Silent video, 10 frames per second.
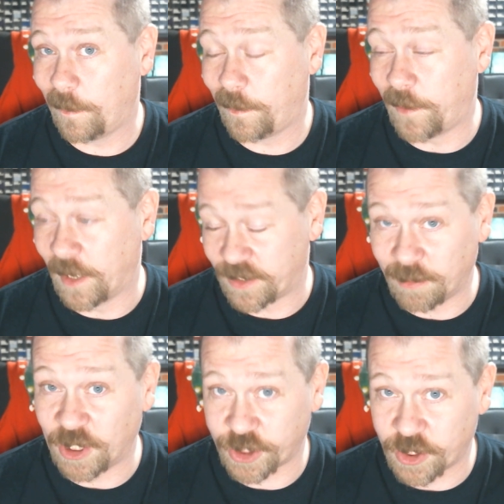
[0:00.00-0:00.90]
that's a
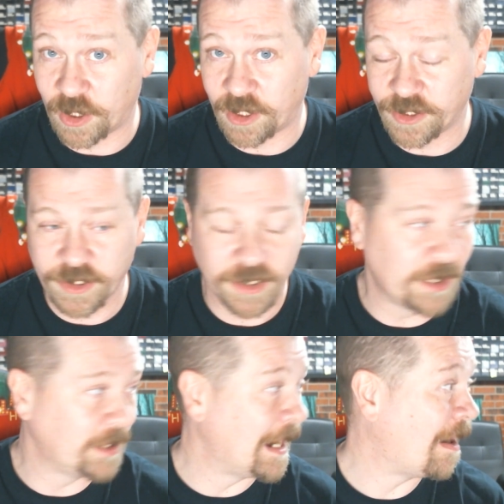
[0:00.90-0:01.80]
bunch of cards.
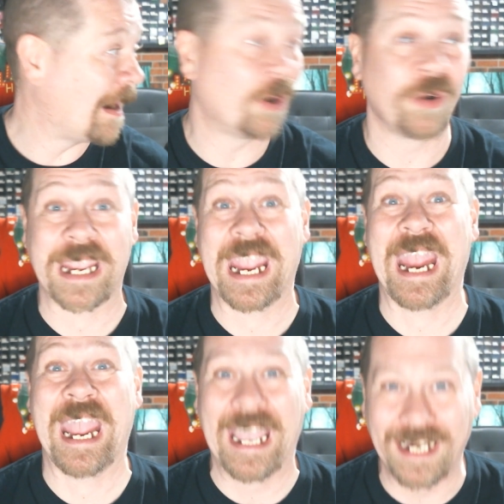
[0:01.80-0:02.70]
Now, I already
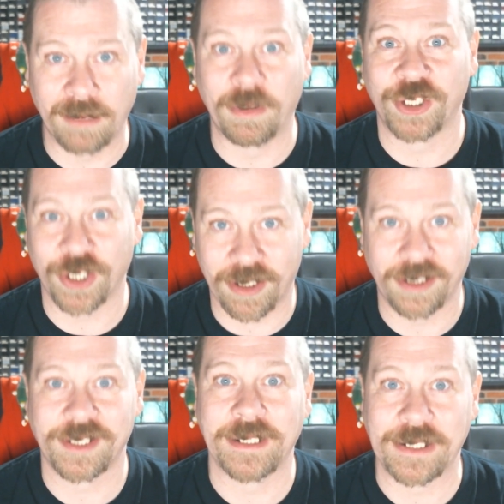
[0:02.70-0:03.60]
had a bunch of
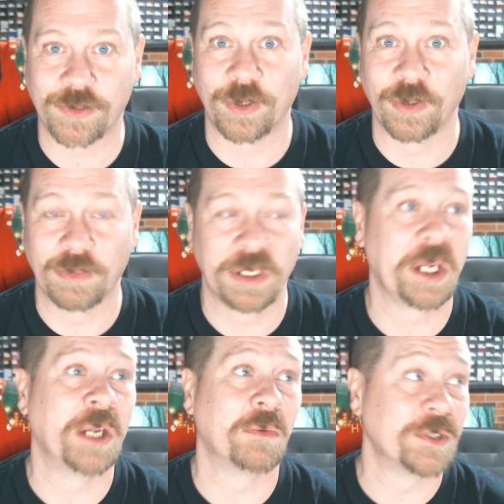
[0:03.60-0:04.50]
cards in this room.
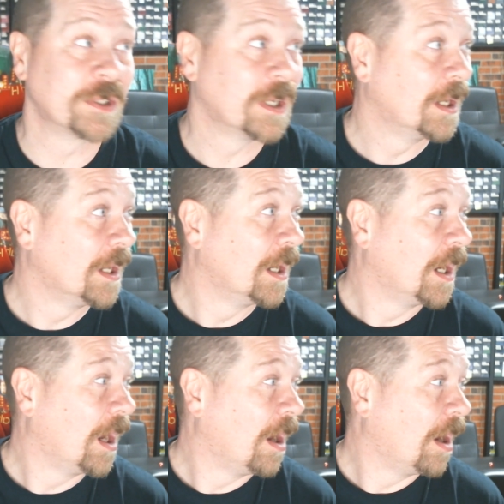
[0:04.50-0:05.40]
It was,
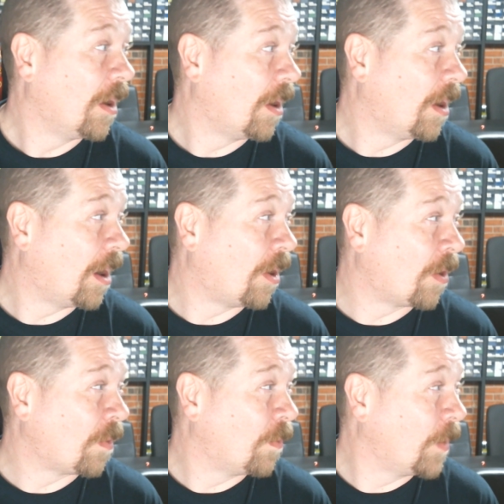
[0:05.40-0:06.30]

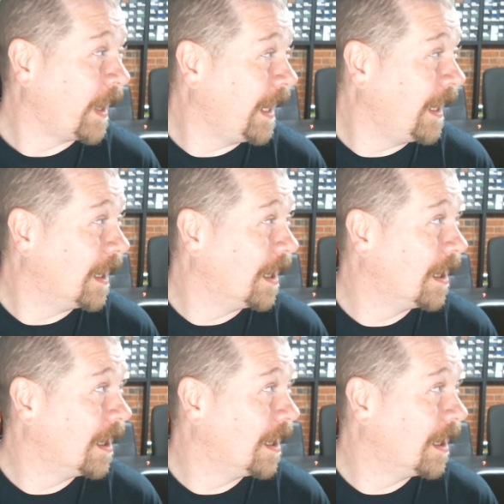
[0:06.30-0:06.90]
are we